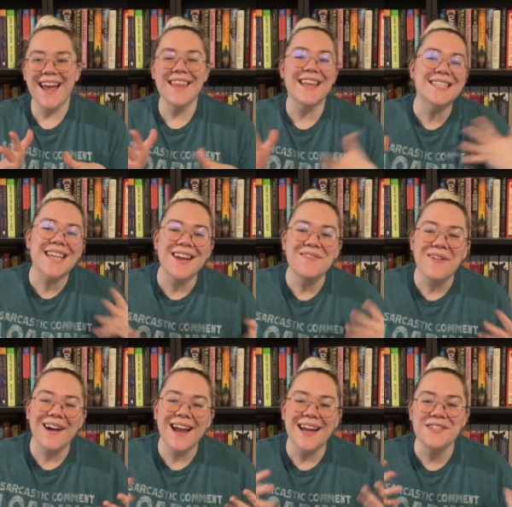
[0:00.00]
And that's kind of
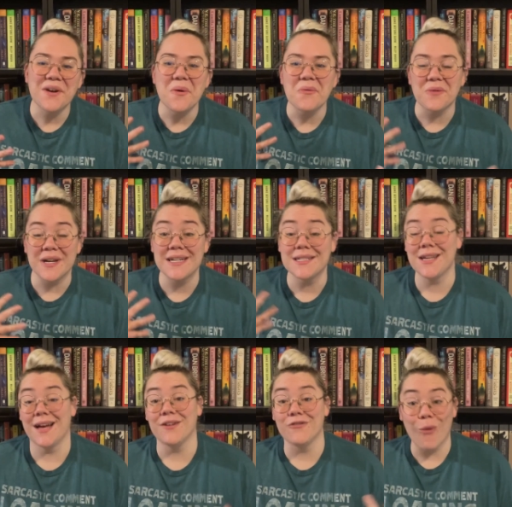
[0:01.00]
why I don't read a
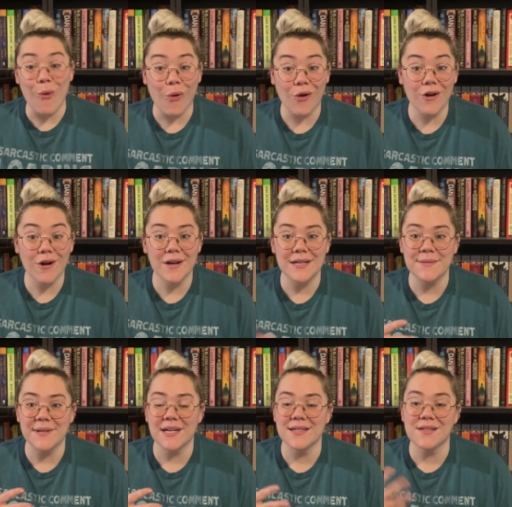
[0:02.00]
ton of horror is
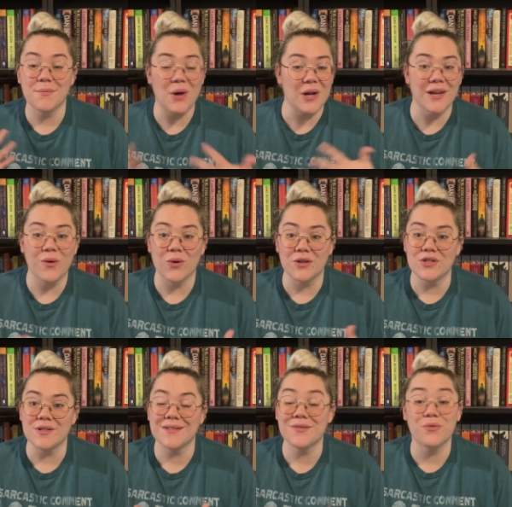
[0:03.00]
because the body gore
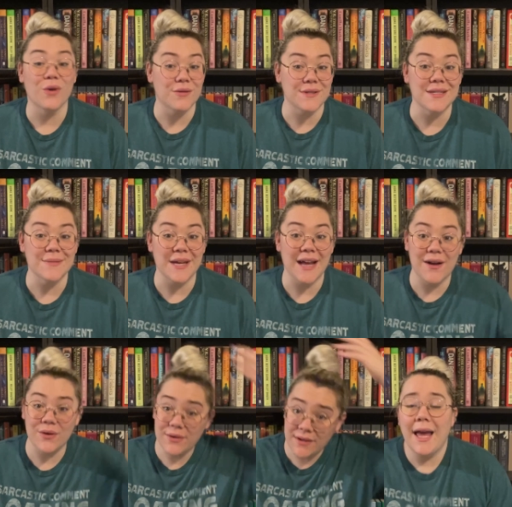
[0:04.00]
just grosses me
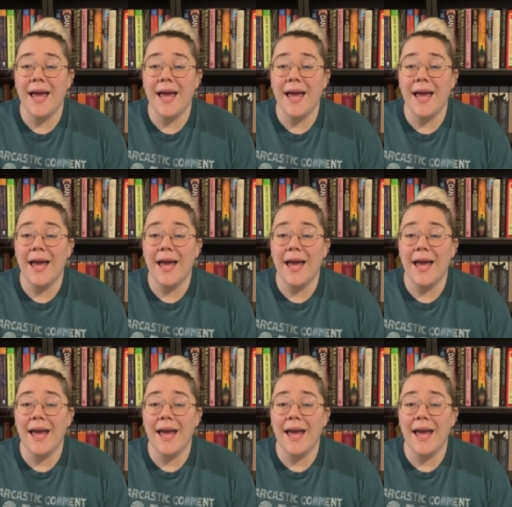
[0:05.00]
out.